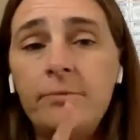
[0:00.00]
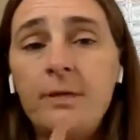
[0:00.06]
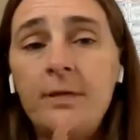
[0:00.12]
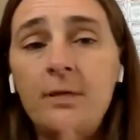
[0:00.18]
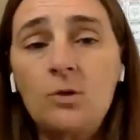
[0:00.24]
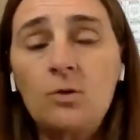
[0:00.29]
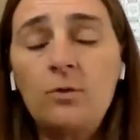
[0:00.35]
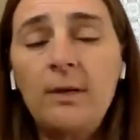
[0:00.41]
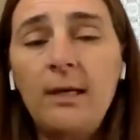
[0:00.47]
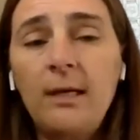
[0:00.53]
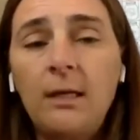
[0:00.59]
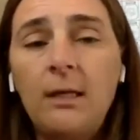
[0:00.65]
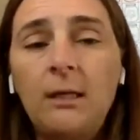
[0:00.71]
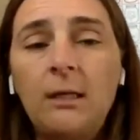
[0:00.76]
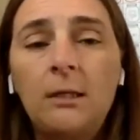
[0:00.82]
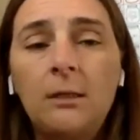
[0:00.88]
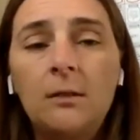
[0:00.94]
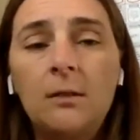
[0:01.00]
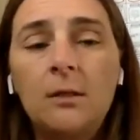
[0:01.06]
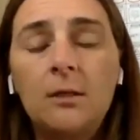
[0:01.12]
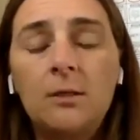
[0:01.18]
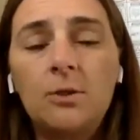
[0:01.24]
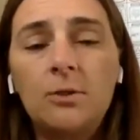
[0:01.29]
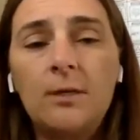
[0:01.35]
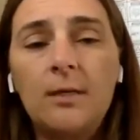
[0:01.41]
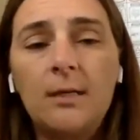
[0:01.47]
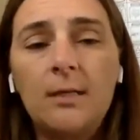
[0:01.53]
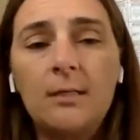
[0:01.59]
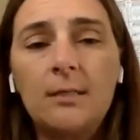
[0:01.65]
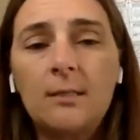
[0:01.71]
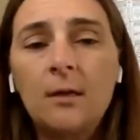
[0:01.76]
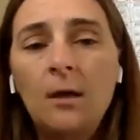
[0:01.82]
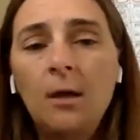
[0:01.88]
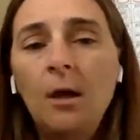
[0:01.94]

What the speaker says: Between the trees.